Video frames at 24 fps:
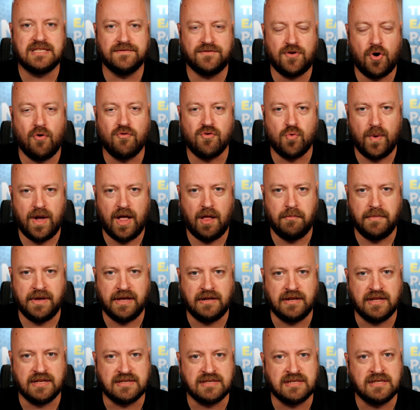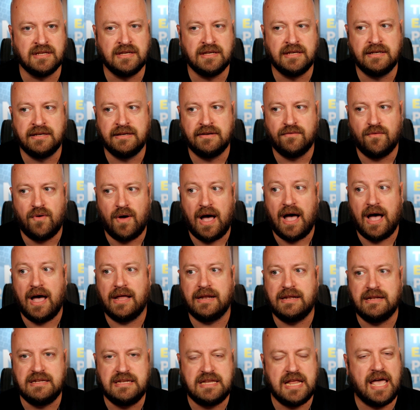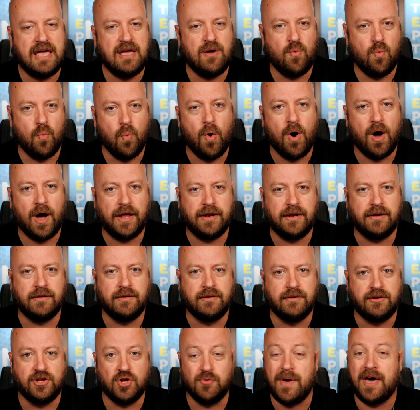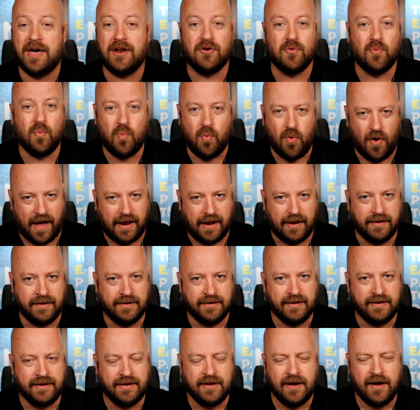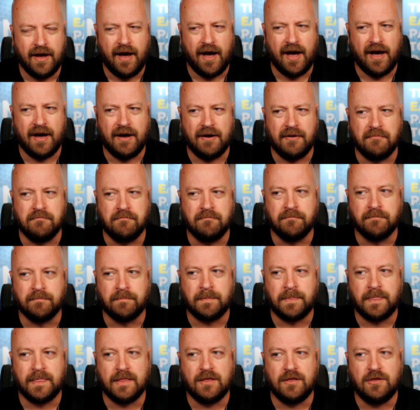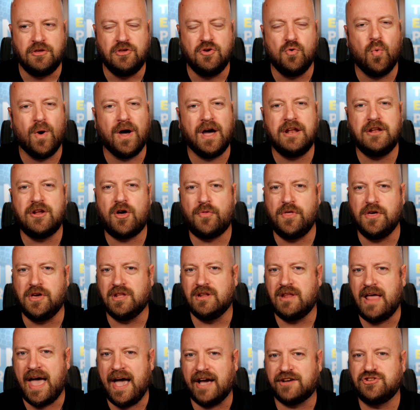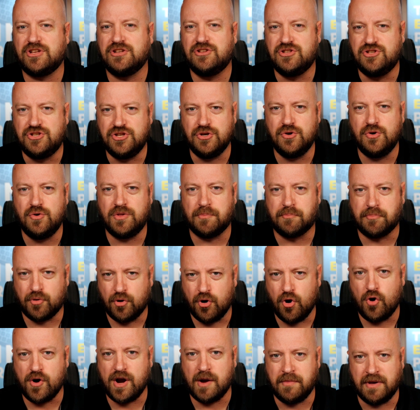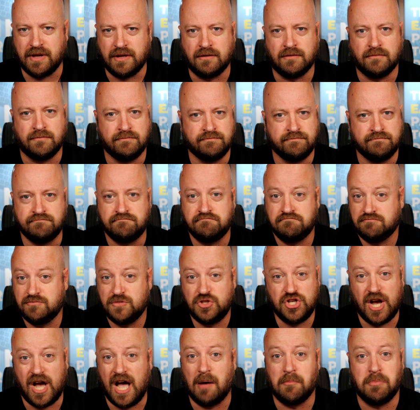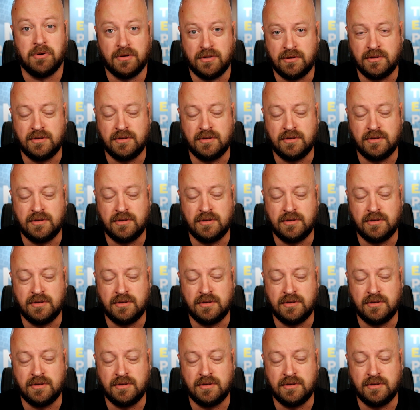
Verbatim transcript: of overwhelmingness on day 1, no matter what, you want to know that you can actually do the programming job.